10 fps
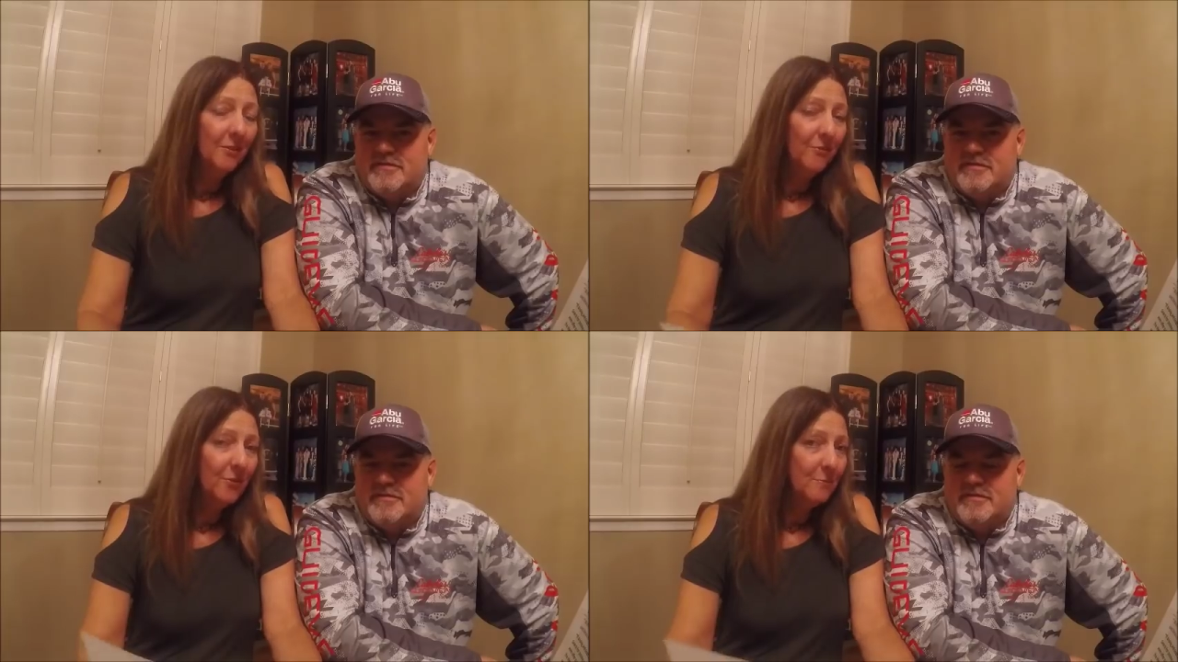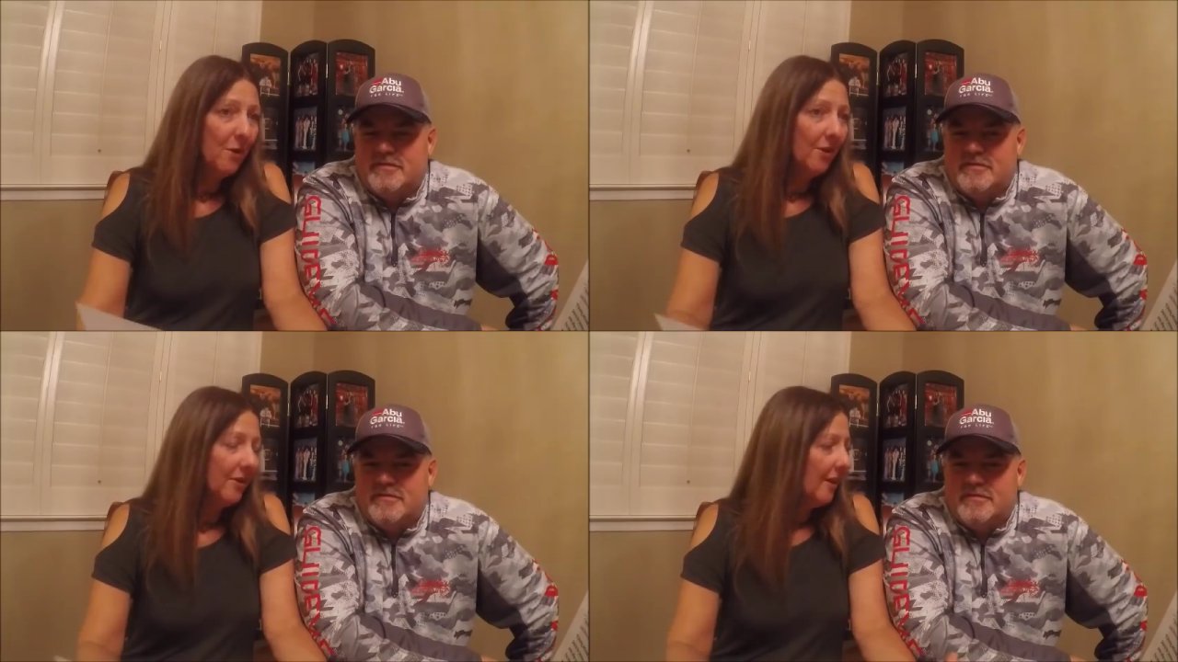Speaker 1: the first
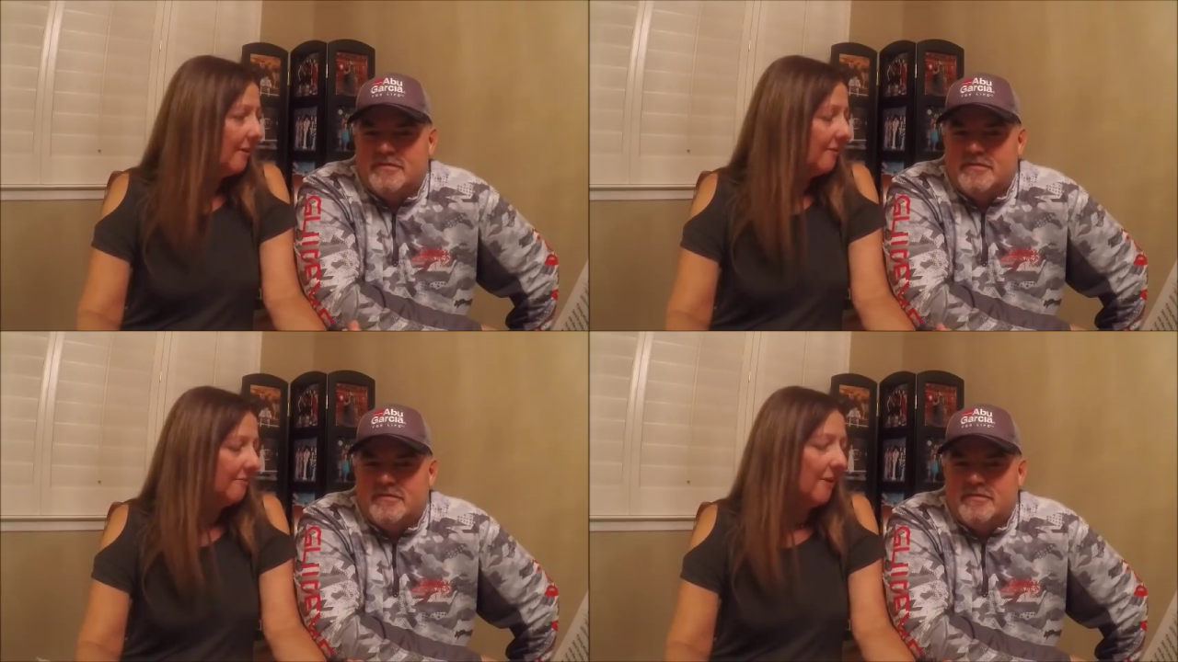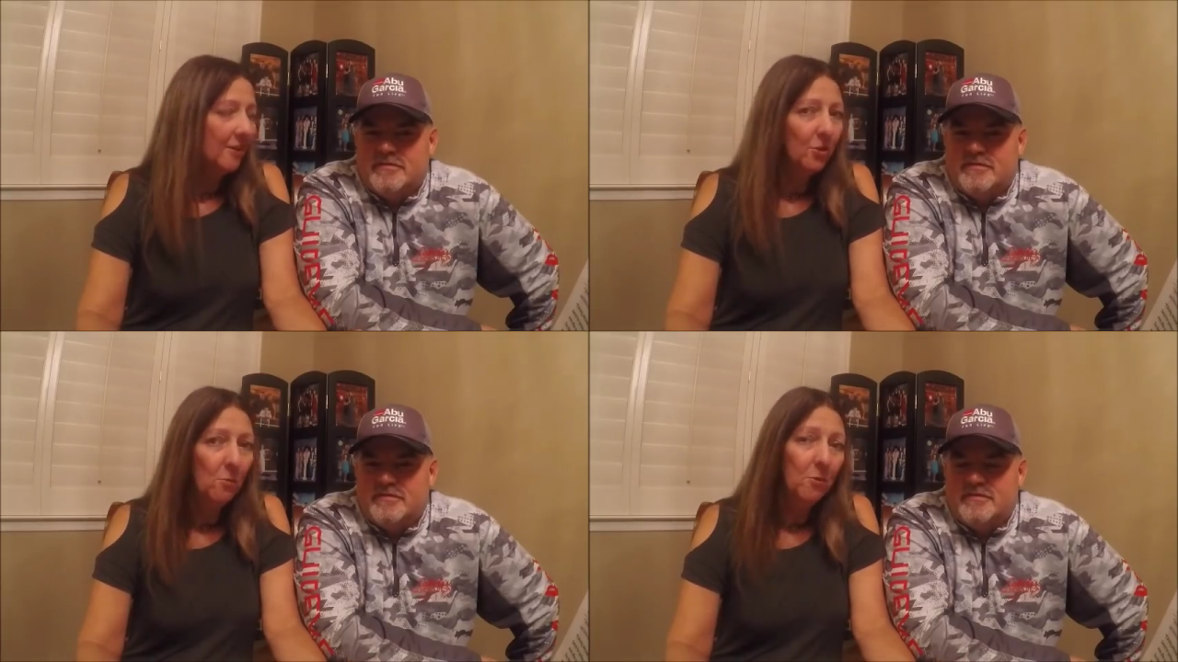part of
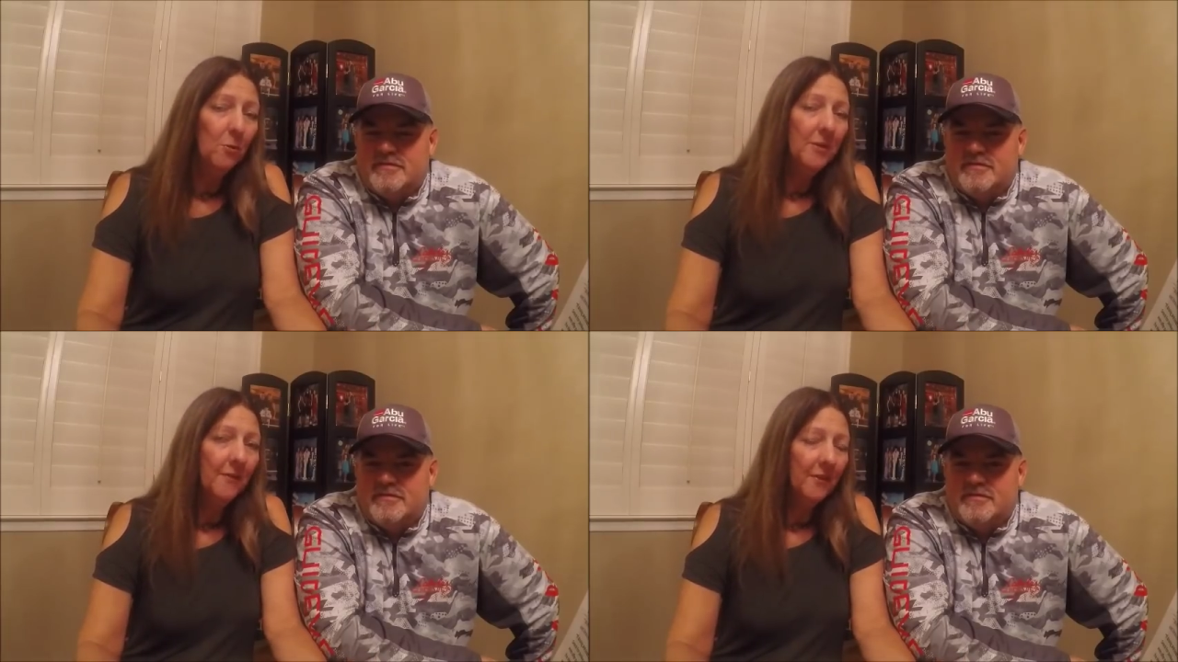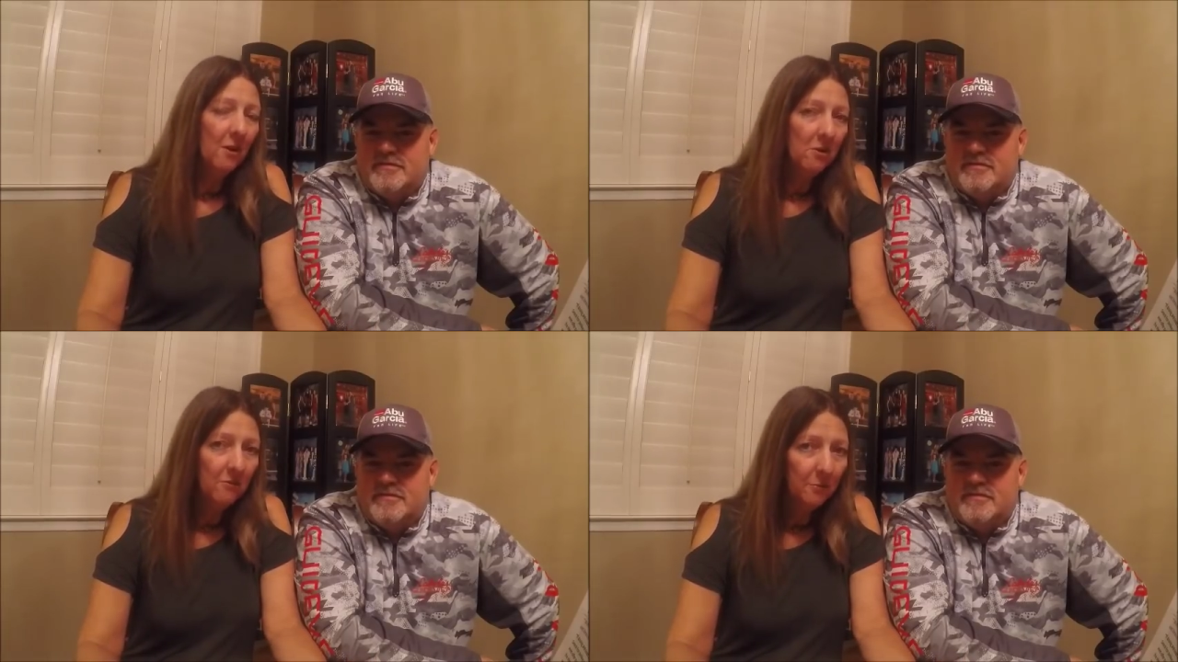October will be on the
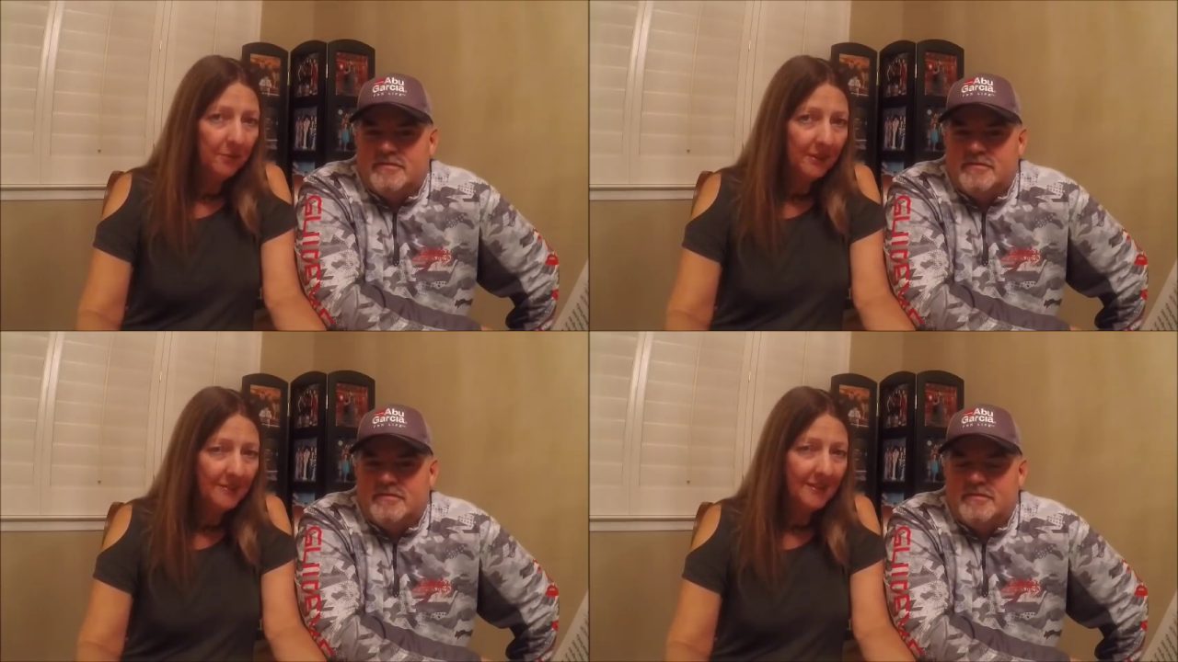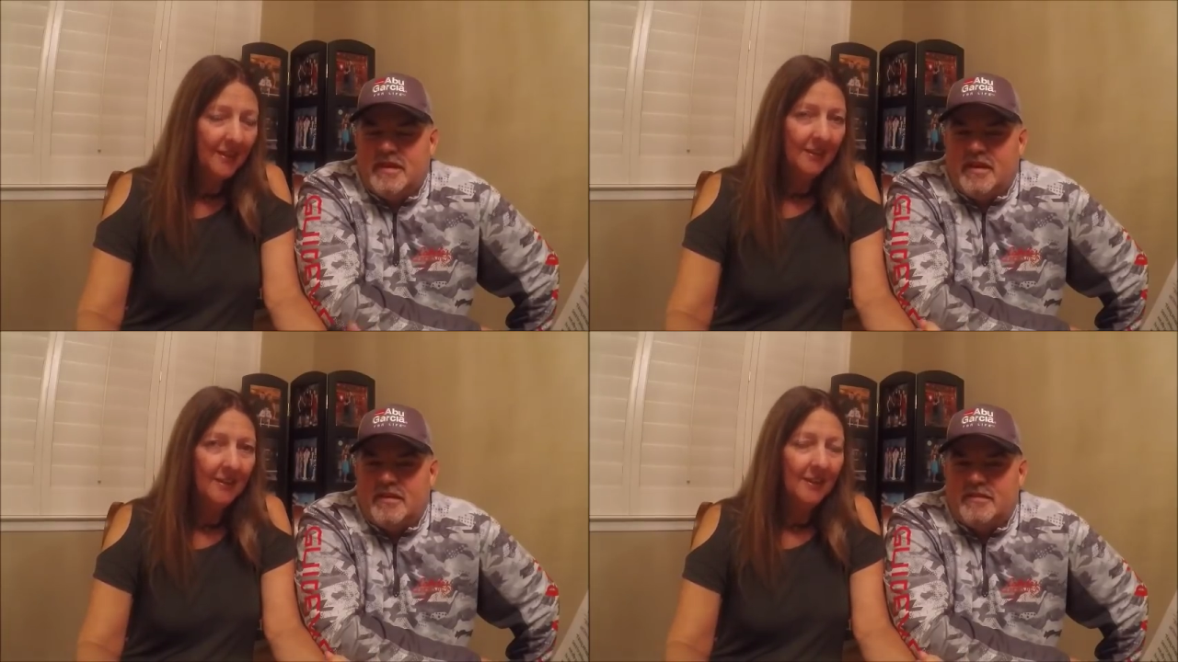Carnival Breeze,
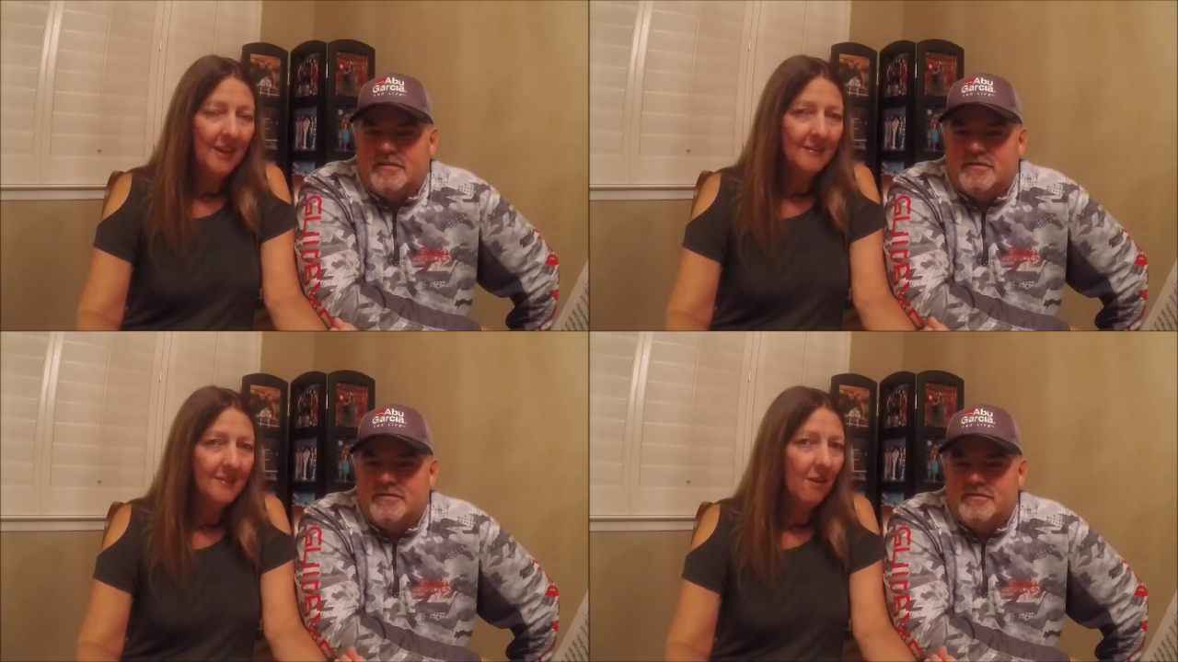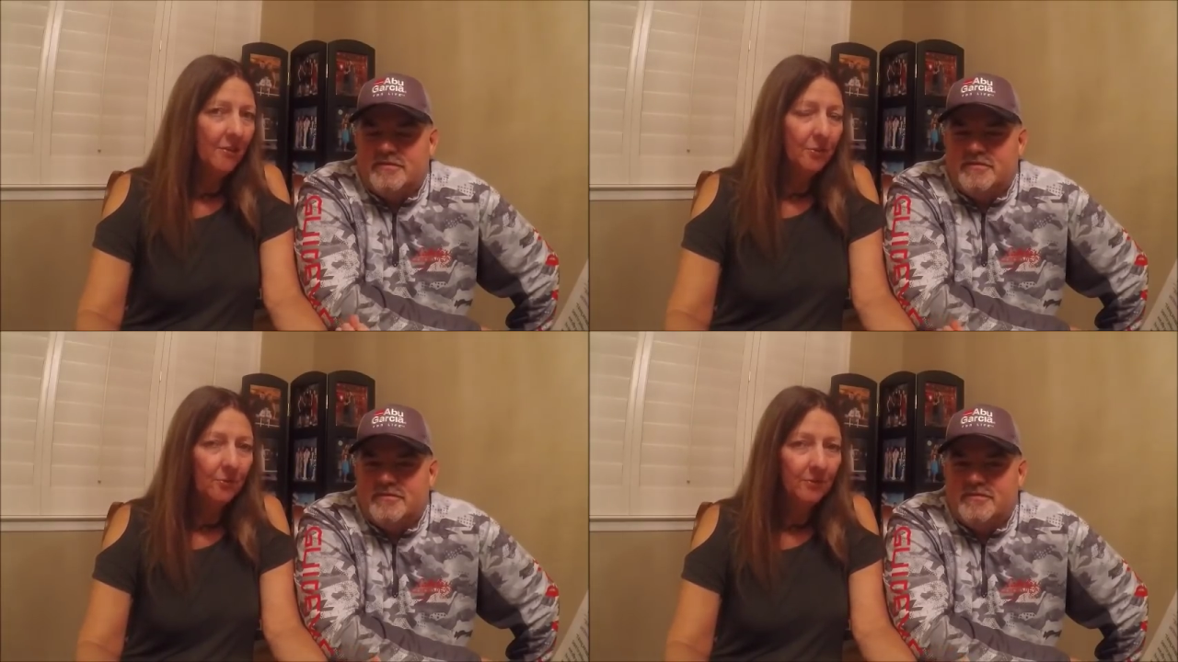and Yeah. it has all
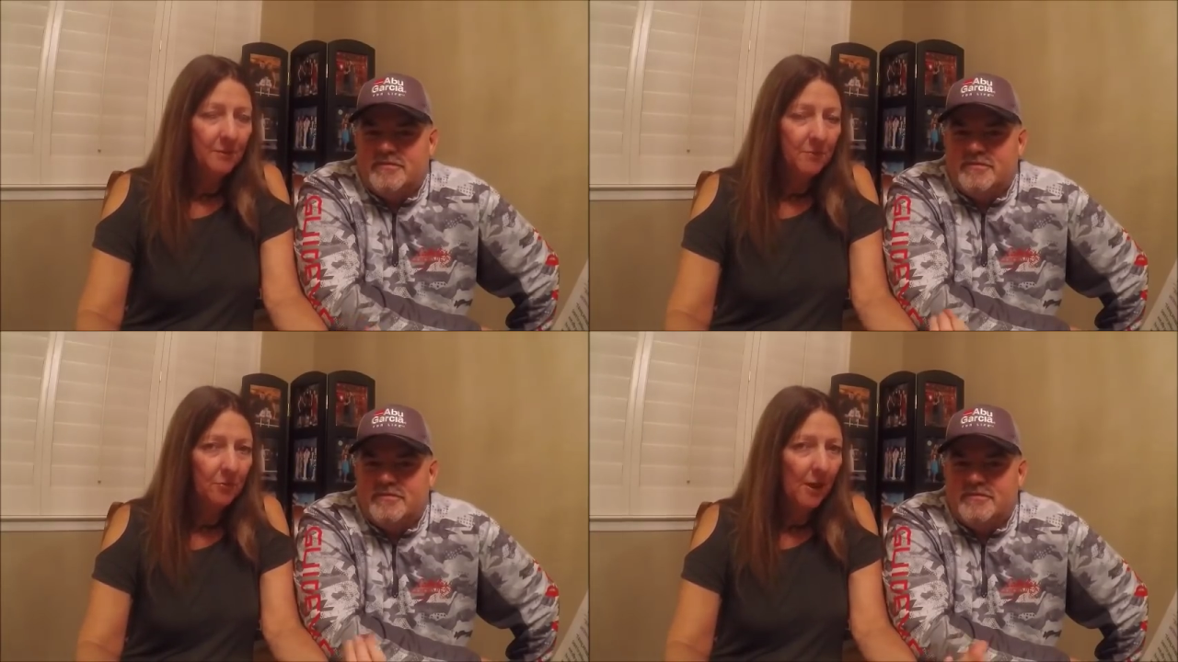the new some